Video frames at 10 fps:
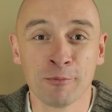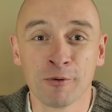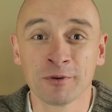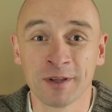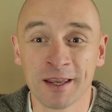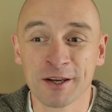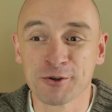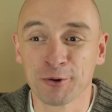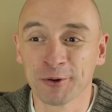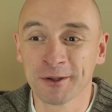Timo, 10
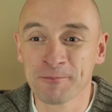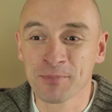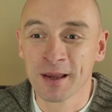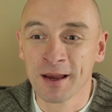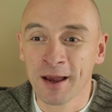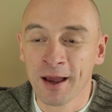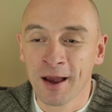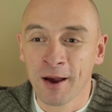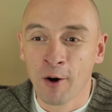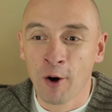years old,
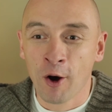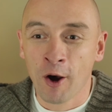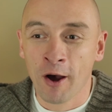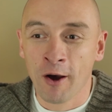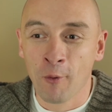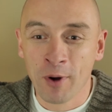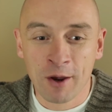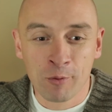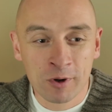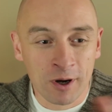uh,
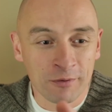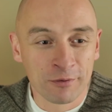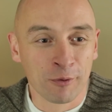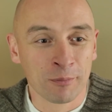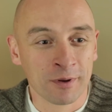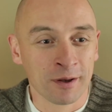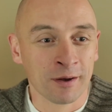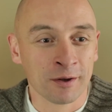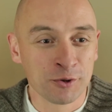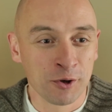when I recovered from
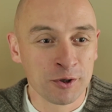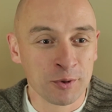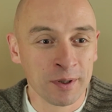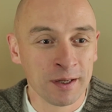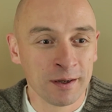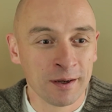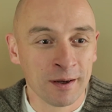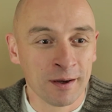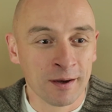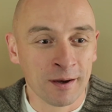the surgery,
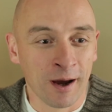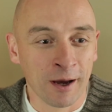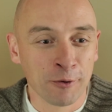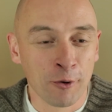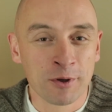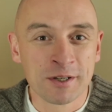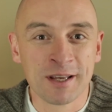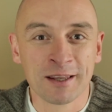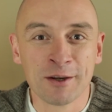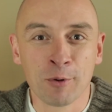I
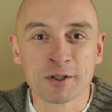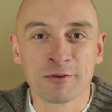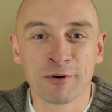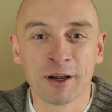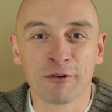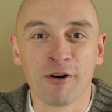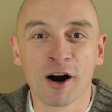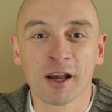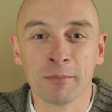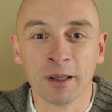noticed that he was afraid of
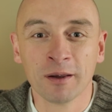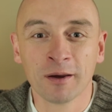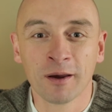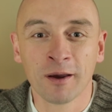hugging me.